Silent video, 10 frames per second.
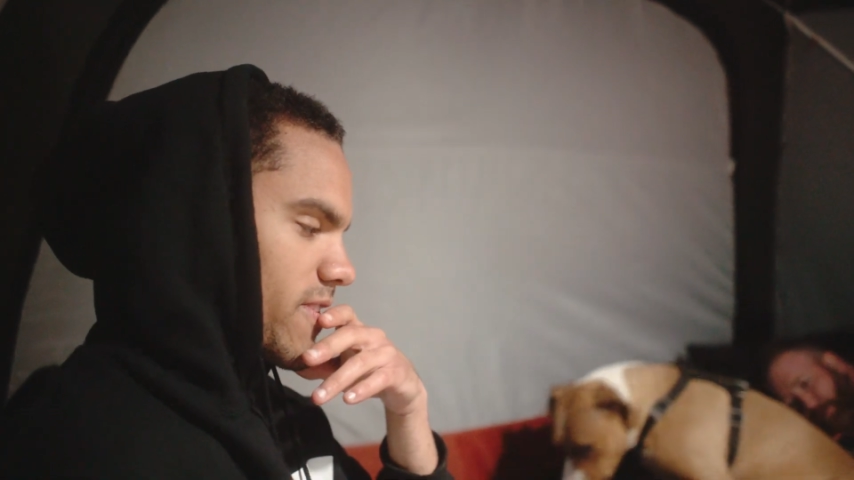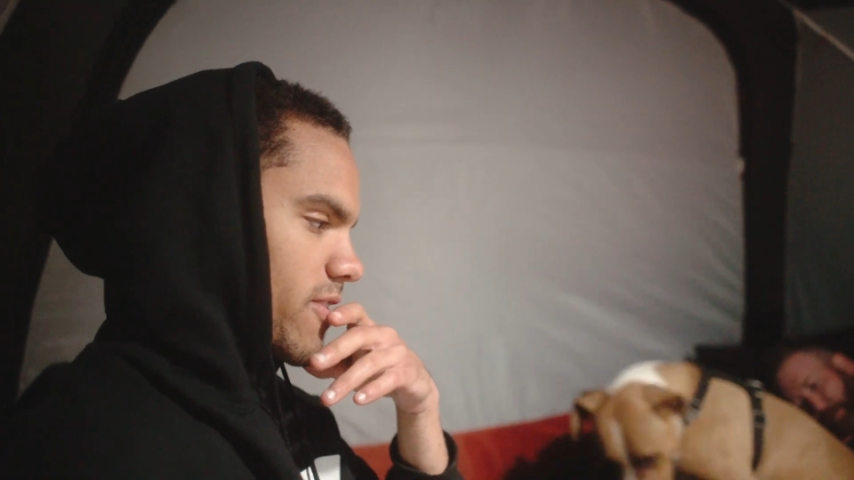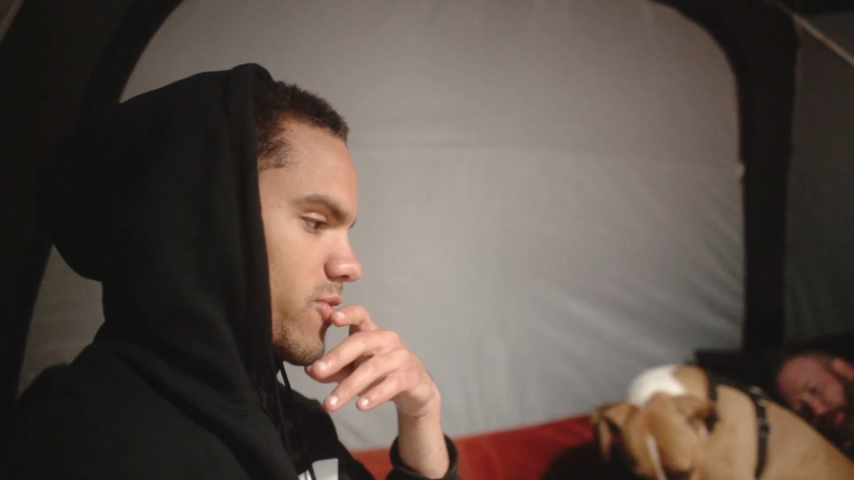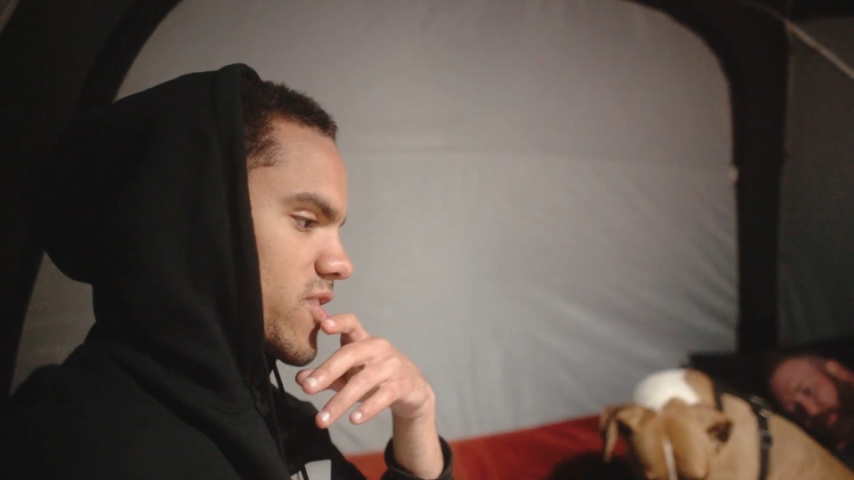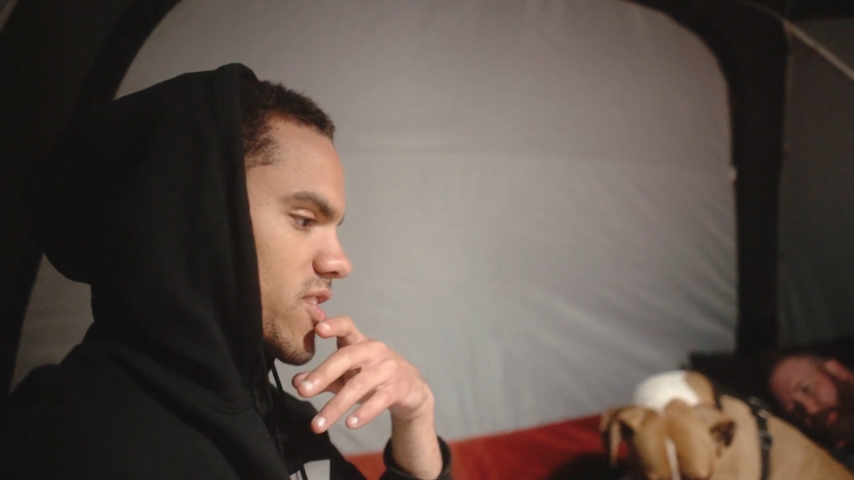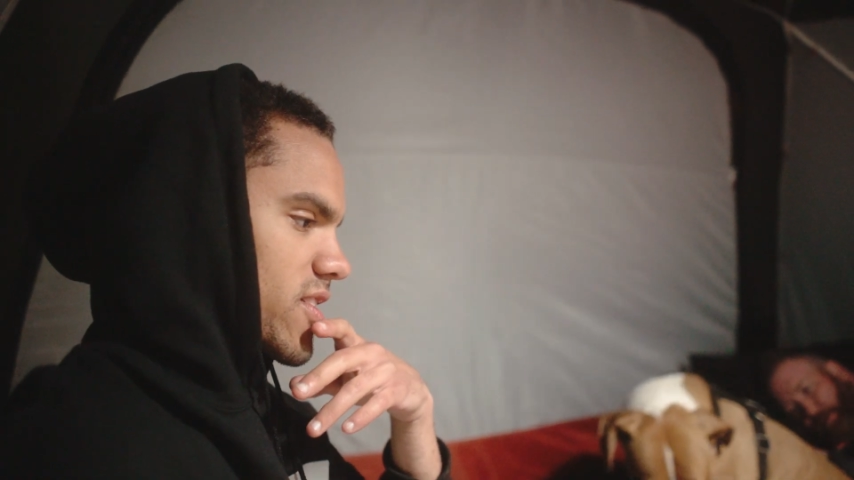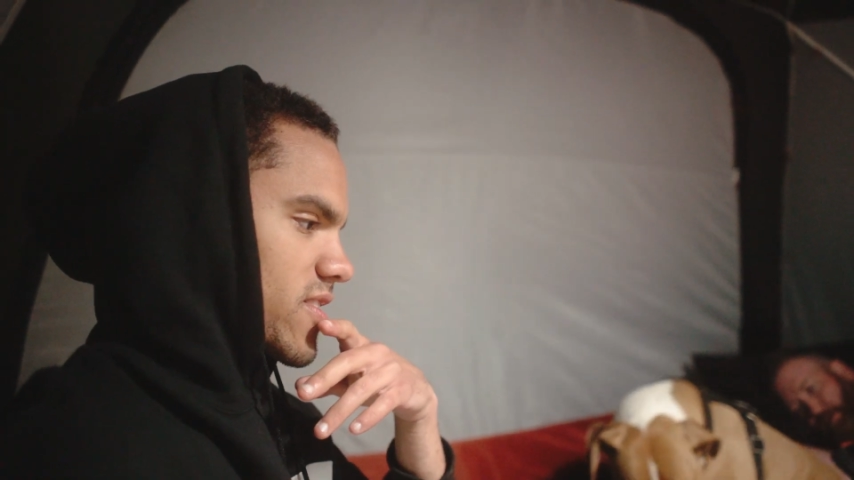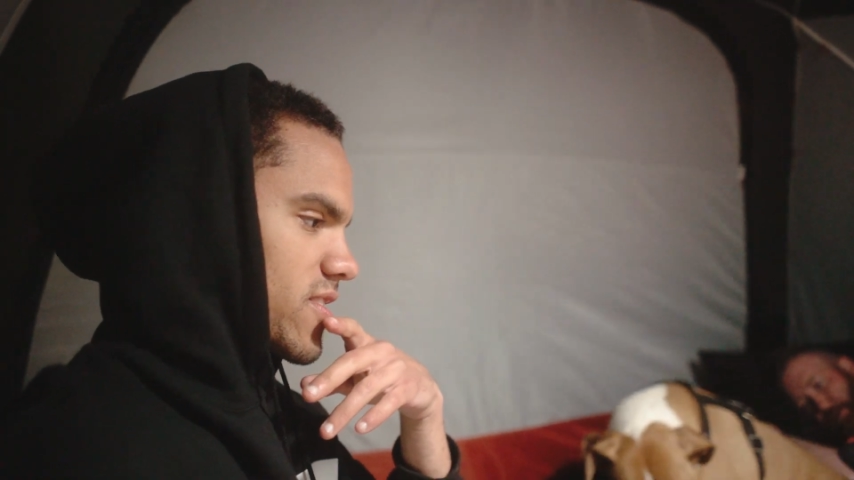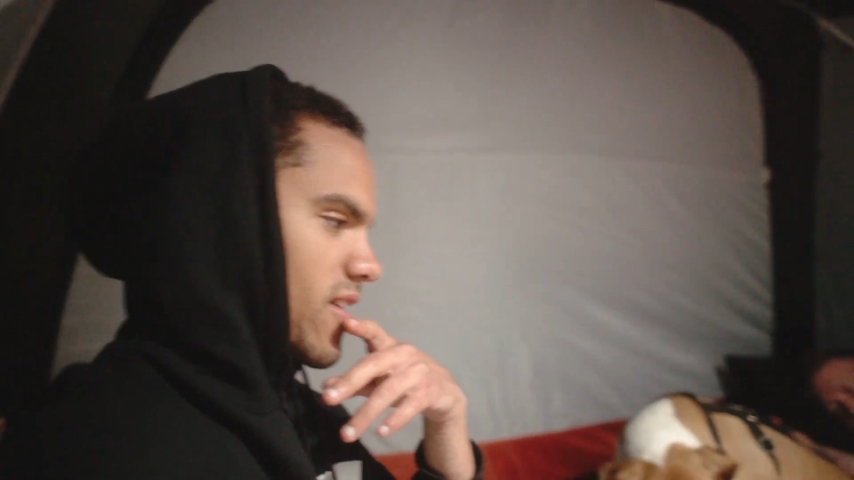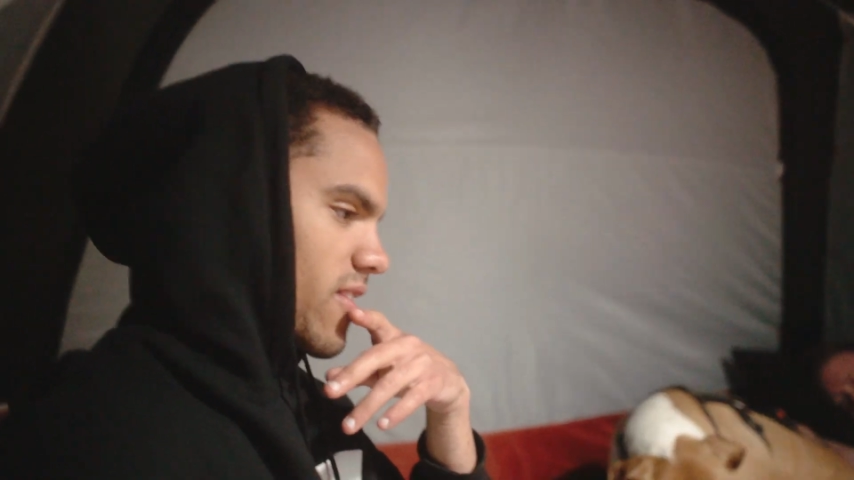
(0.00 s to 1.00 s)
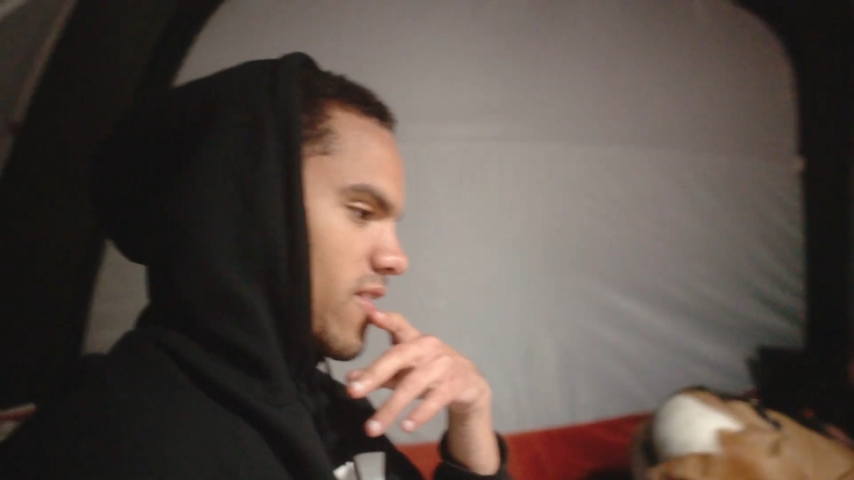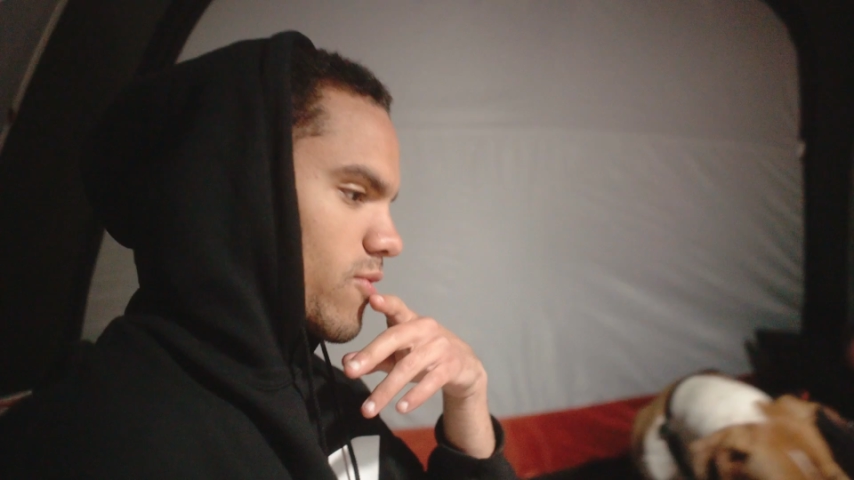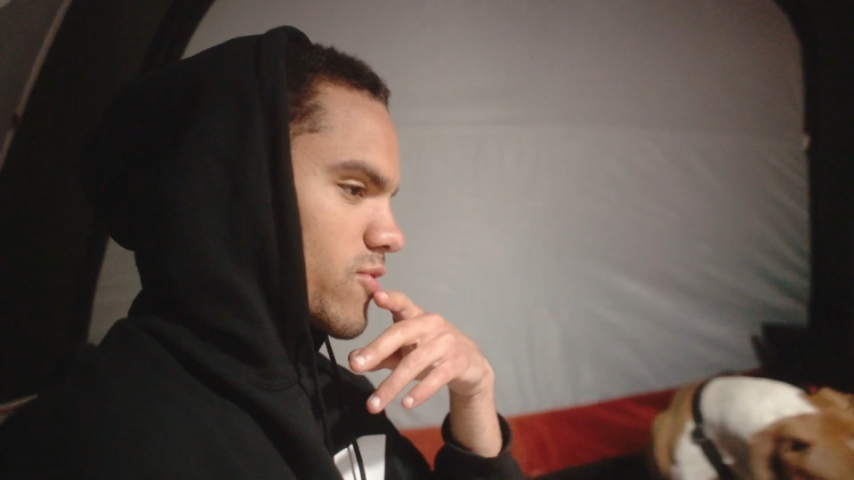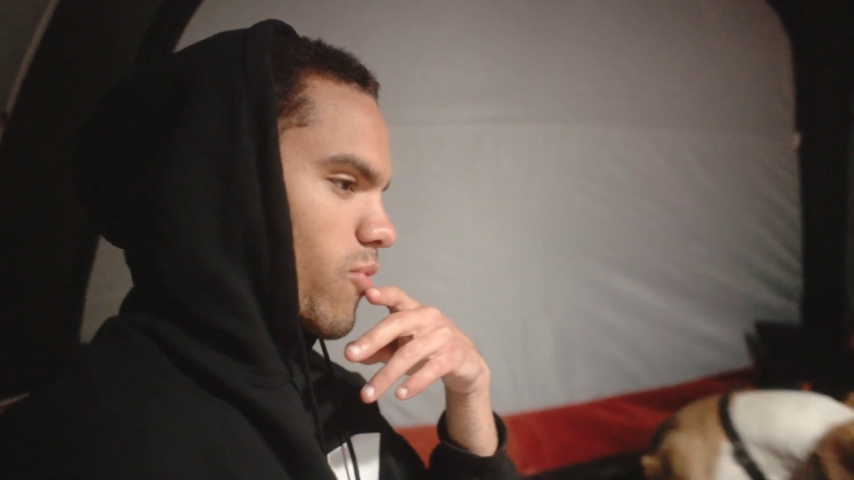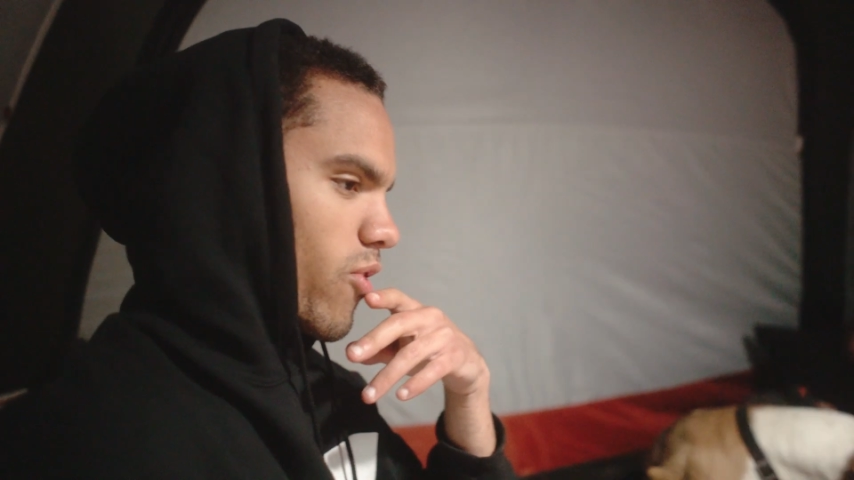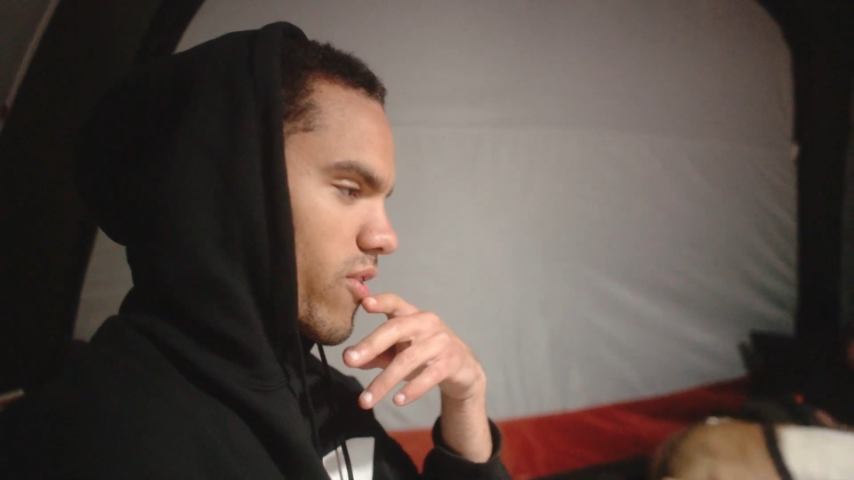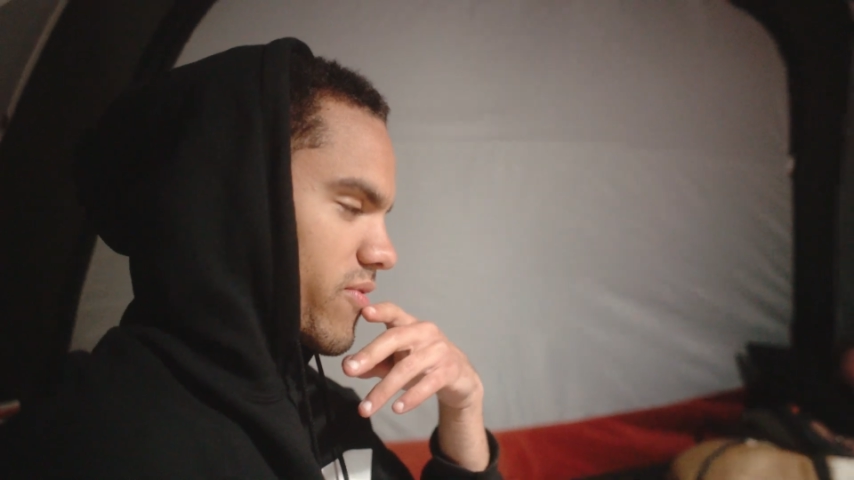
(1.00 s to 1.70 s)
it was just, I think it was more